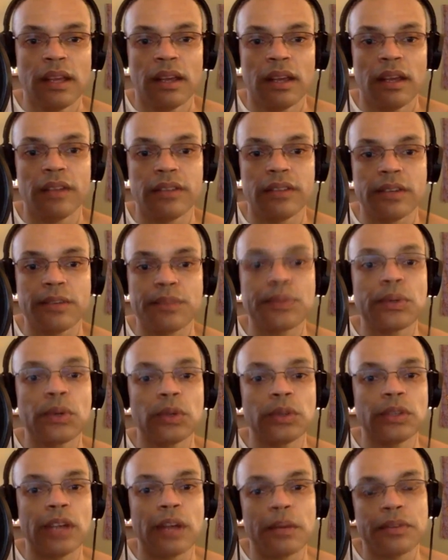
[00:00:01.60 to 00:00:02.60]

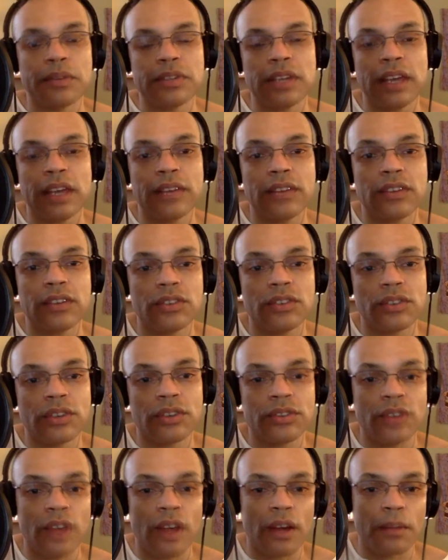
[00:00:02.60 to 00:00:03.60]
Atapu, namaste. This is
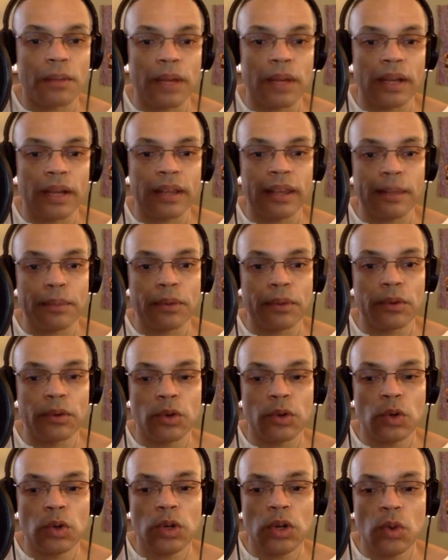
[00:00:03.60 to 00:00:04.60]
Kasakma
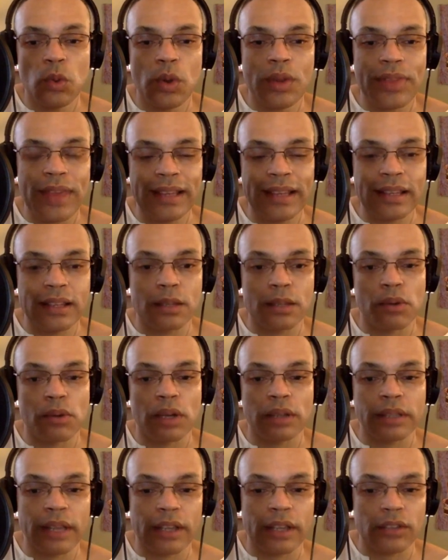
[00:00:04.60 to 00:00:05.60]
Keperu with another
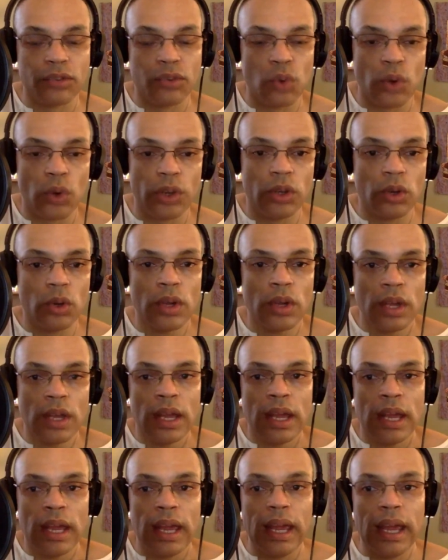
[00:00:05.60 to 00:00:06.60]
broadcast for you.
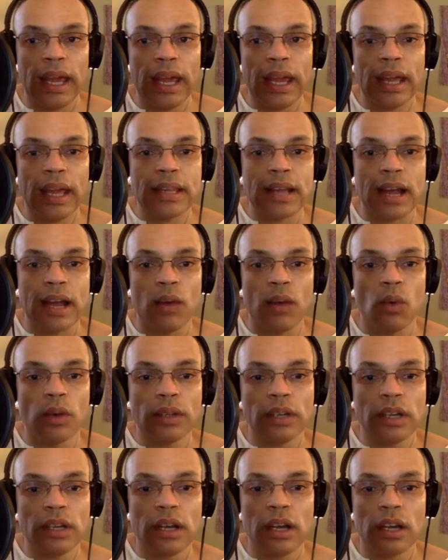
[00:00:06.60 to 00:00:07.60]
And I want
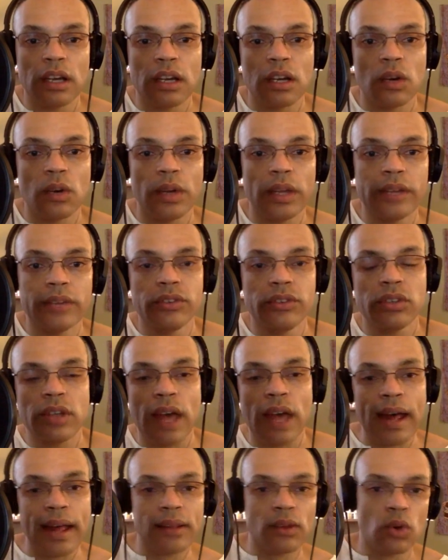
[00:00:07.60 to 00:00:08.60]
to go into
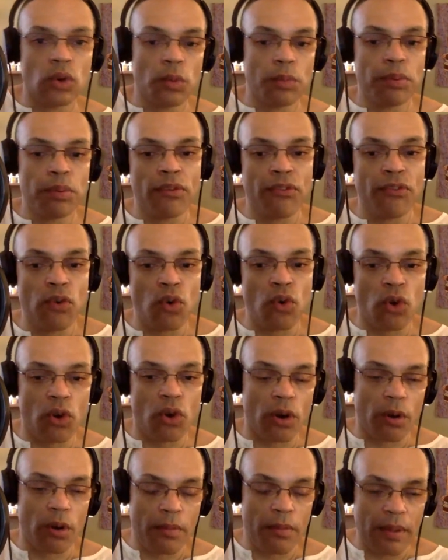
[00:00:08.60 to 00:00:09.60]
how to
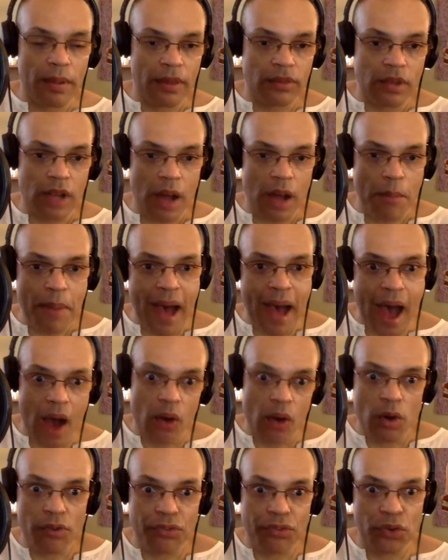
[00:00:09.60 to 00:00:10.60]
perform
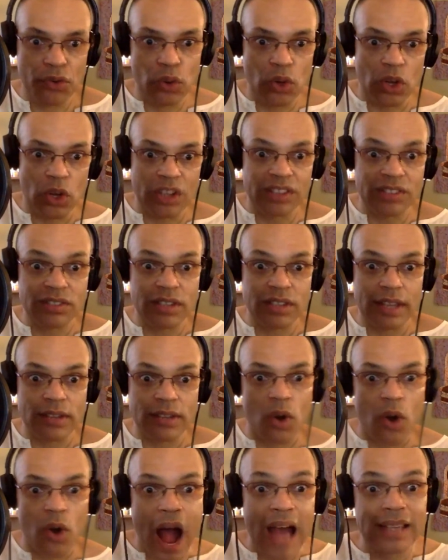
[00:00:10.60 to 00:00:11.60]
powerful Auset
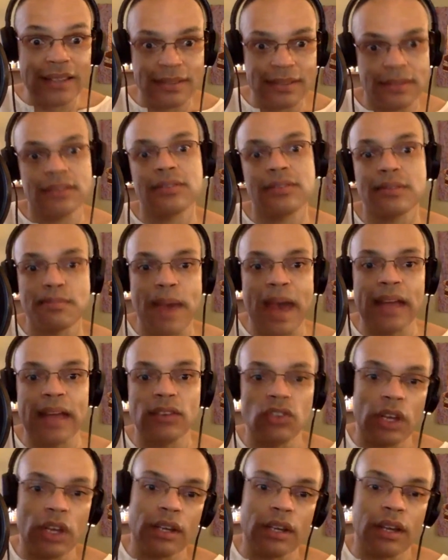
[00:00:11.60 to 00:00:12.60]
or Isis
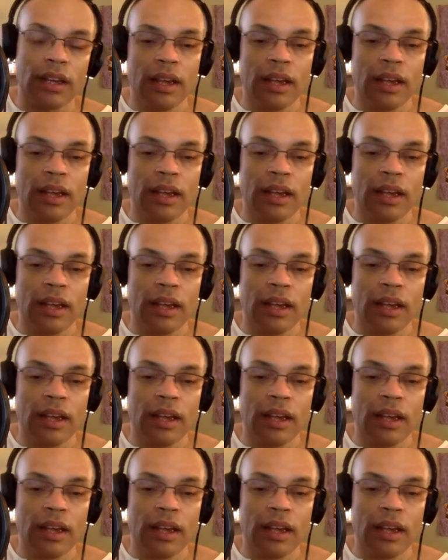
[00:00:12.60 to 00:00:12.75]
magic.